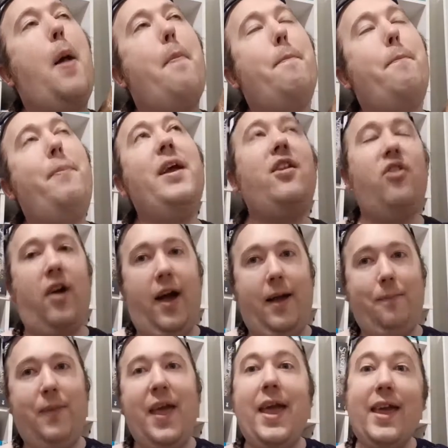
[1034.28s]
big
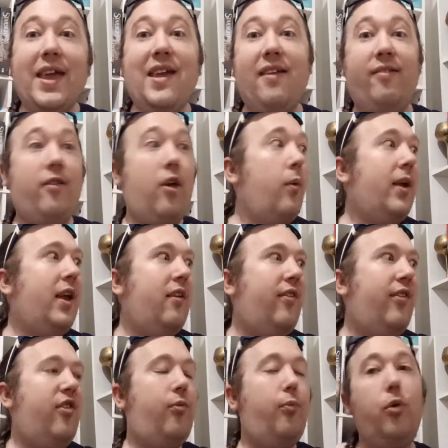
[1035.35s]
time, is going into
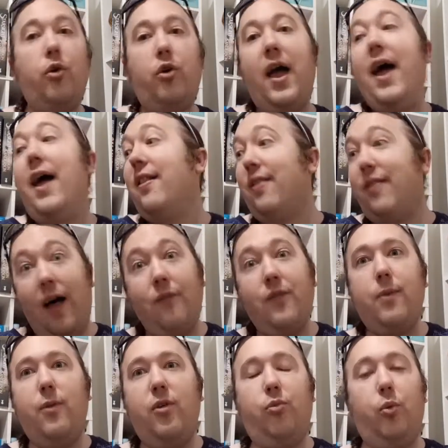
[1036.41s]
this book,
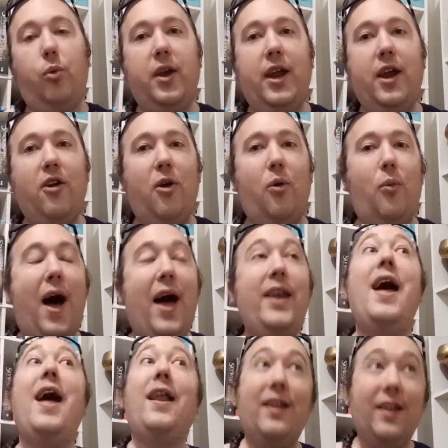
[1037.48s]
loving Mistborn Era 1,
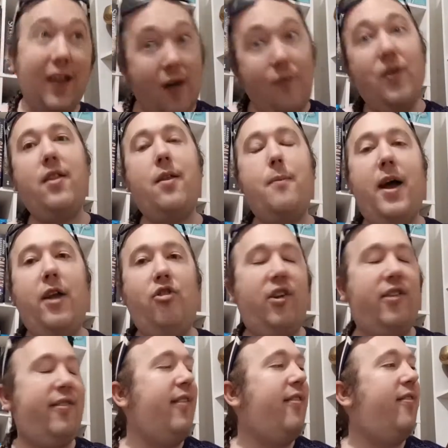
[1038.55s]
loving the magic
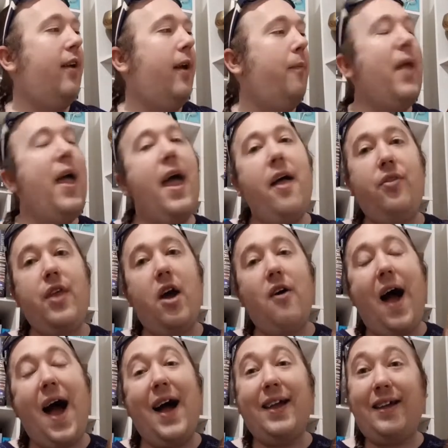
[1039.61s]
system, there
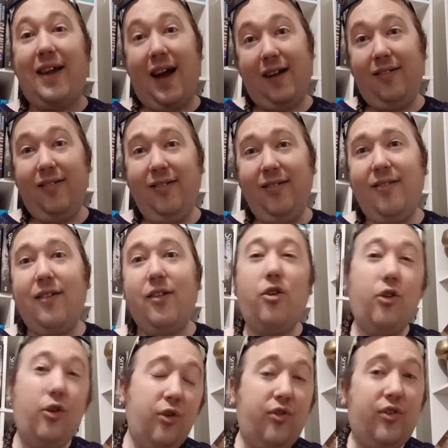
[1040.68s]
are guns
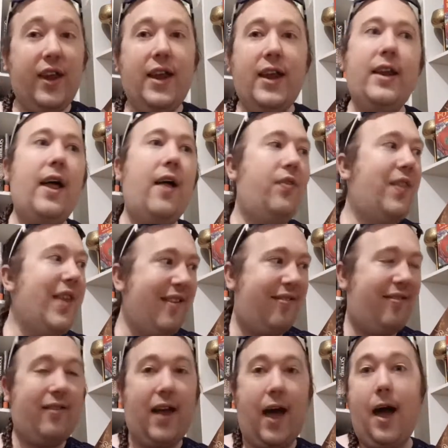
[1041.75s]
used in
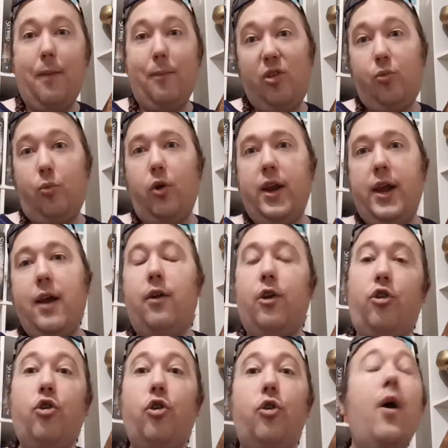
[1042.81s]
this uh, Mistborn Era
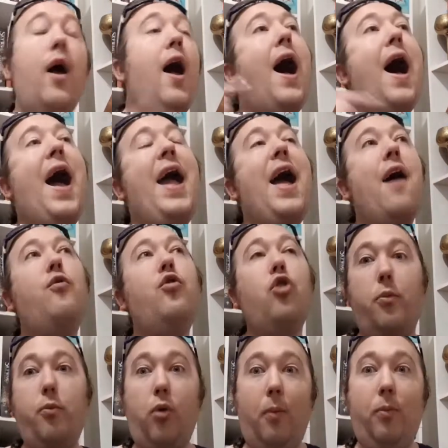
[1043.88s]
2. I have
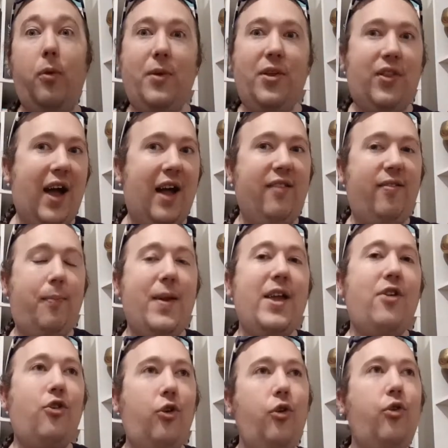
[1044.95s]
no problem with guns
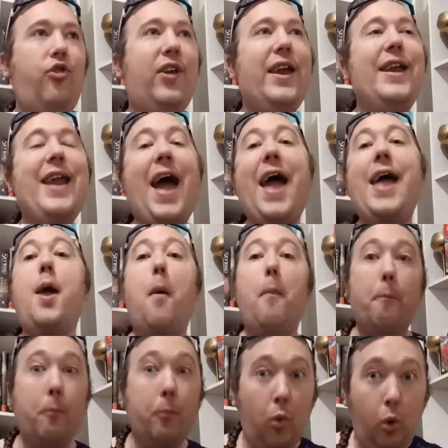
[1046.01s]
being used in a
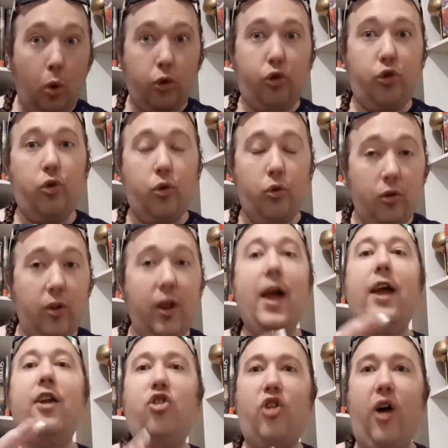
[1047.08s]
mortal
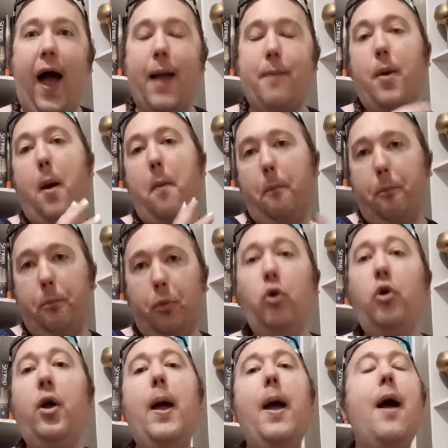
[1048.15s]
type
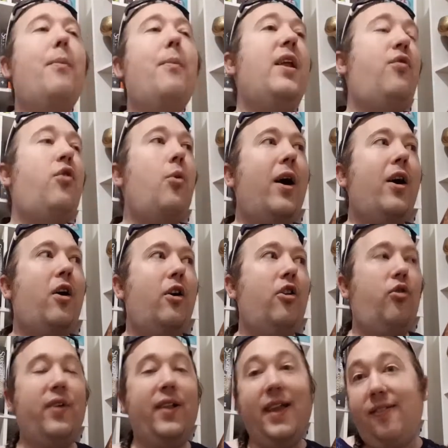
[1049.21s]
book, but if you are going
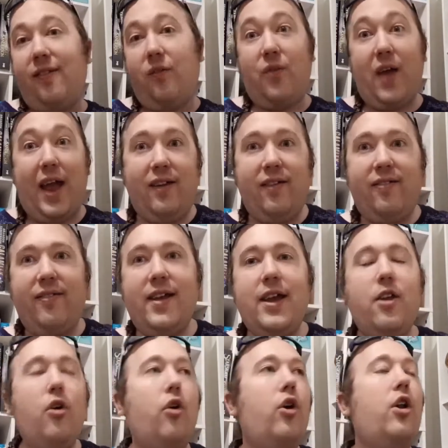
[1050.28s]
to release a fantasy and
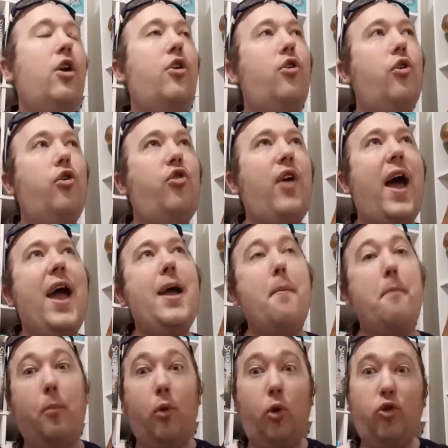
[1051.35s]
you're going to use a
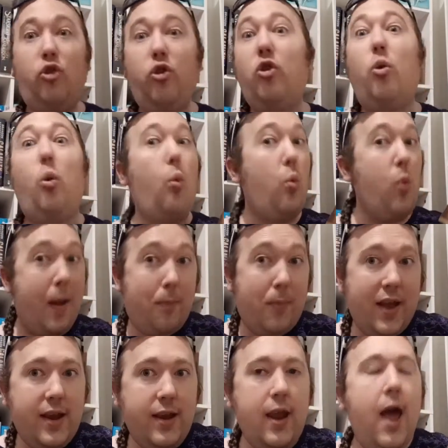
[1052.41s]
mortal
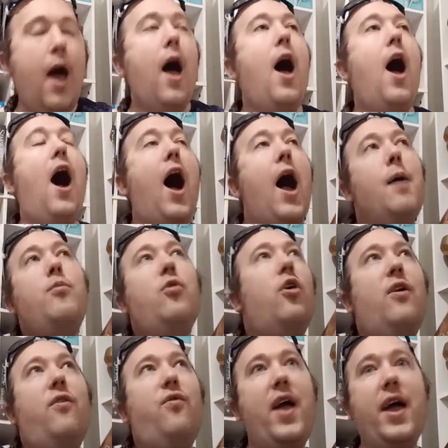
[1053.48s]
weapon, I'm not
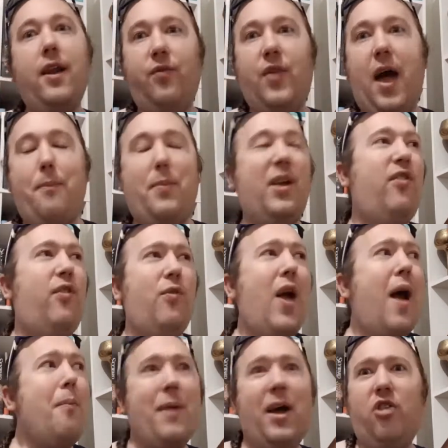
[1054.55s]
a fan of that because if you
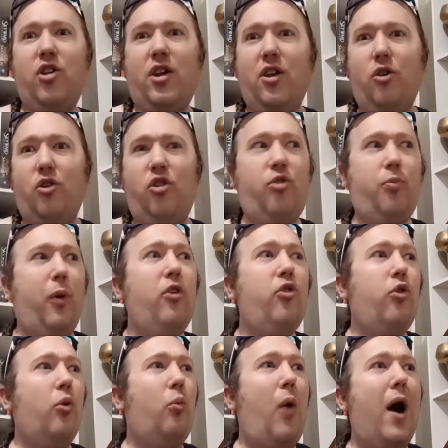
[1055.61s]
have magic at your
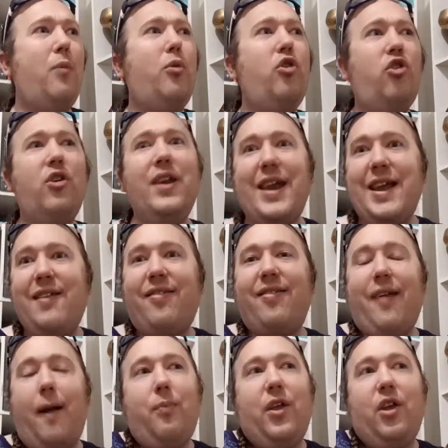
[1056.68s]
disposal, why would you need
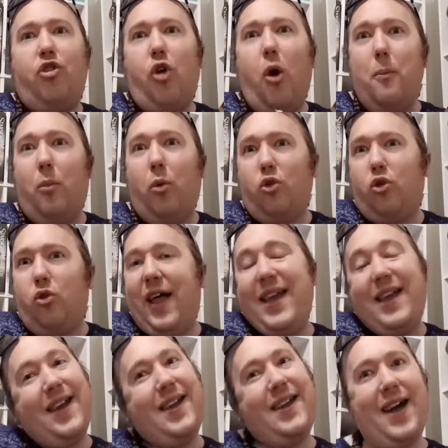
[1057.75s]
something so mortal
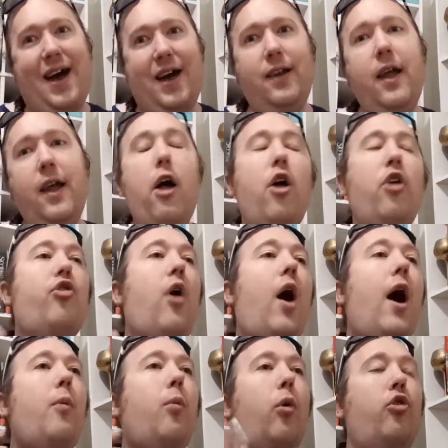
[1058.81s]
like a gun? So
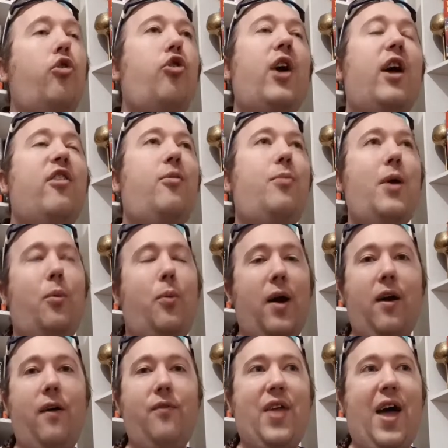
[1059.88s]
I want you guys to be aware
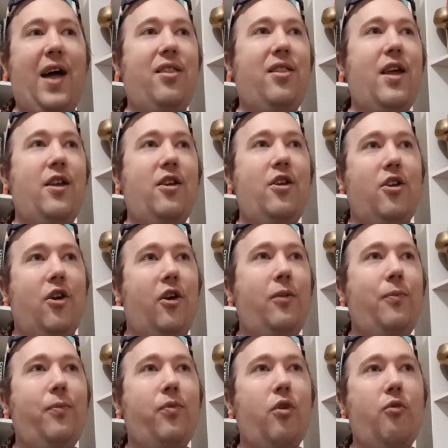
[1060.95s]
of that, that, you know,
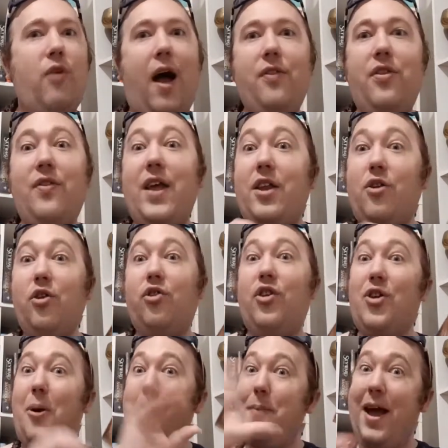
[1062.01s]
rather than using
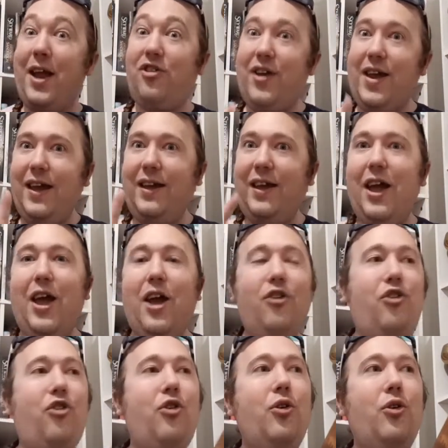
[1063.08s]
your magic
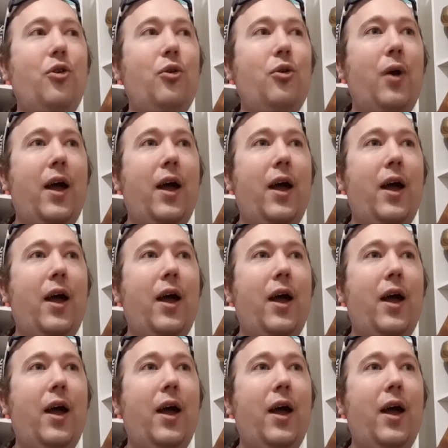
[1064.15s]
to